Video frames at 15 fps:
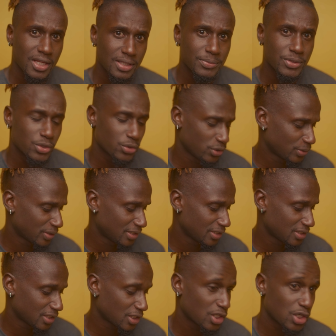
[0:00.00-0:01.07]
let me show you what
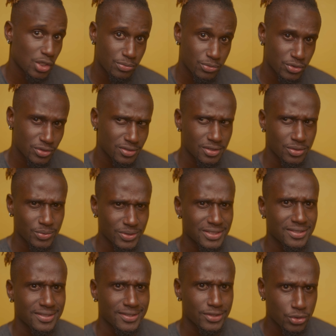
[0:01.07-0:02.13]
it comes with and what
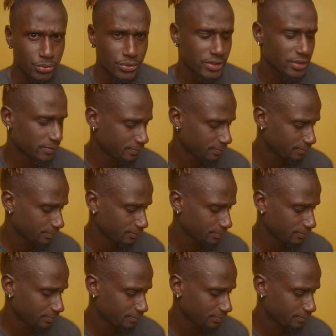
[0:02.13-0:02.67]
it can do with it.